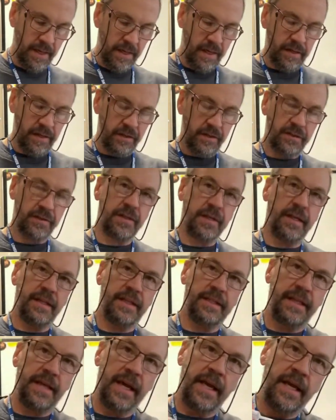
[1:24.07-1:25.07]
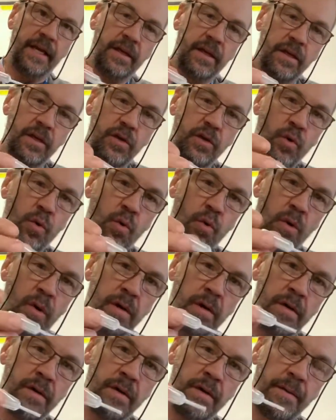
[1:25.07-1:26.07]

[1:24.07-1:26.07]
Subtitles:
you're just going to take your